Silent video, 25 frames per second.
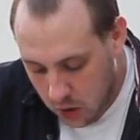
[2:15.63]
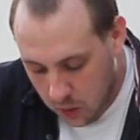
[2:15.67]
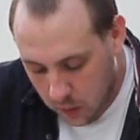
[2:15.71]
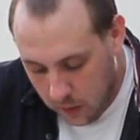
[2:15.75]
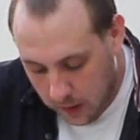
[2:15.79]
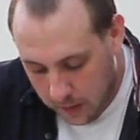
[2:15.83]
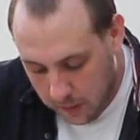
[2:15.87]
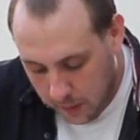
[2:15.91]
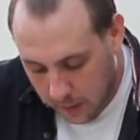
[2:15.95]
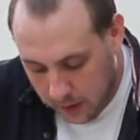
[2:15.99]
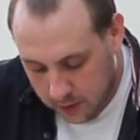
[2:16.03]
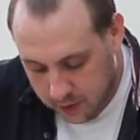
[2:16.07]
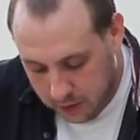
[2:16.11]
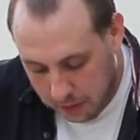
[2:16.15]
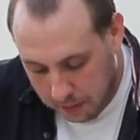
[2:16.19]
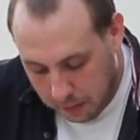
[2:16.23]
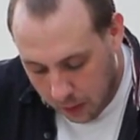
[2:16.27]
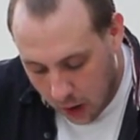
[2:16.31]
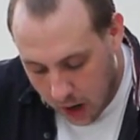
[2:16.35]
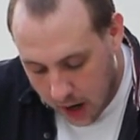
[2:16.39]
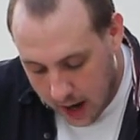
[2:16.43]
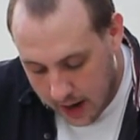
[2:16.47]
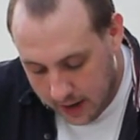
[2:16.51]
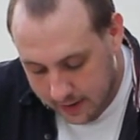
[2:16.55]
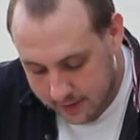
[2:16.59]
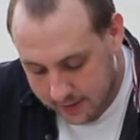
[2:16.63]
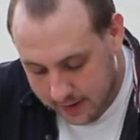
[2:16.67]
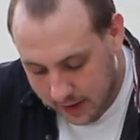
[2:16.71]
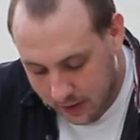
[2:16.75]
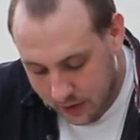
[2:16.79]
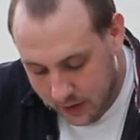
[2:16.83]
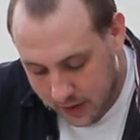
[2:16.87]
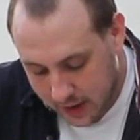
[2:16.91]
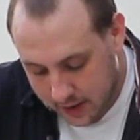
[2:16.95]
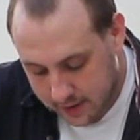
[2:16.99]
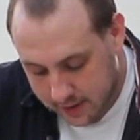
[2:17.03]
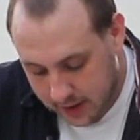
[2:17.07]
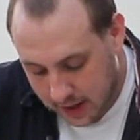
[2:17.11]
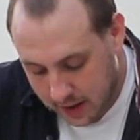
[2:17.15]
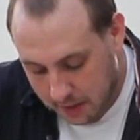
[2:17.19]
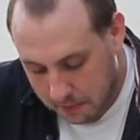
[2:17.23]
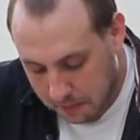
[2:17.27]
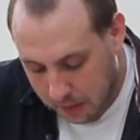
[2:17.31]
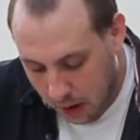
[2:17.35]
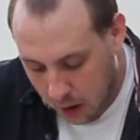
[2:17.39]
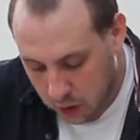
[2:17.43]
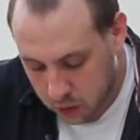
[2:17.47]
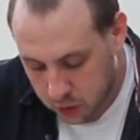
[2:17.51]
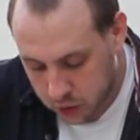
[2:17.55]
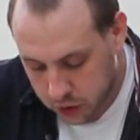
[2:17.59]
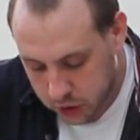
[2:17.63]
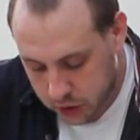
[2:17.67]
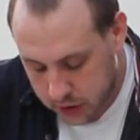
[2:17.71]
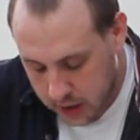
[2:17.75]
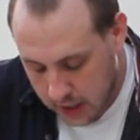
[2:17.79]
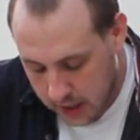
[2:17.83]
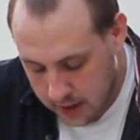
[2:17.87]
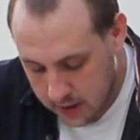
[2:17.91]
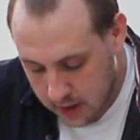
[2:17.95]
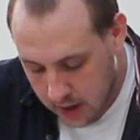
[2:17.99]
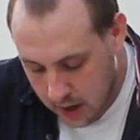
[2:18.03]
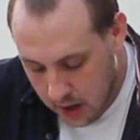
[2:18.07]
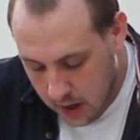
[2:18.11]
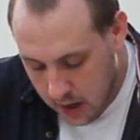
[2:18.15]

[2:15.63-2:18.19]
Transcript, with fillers: We were surprised at this and approached it.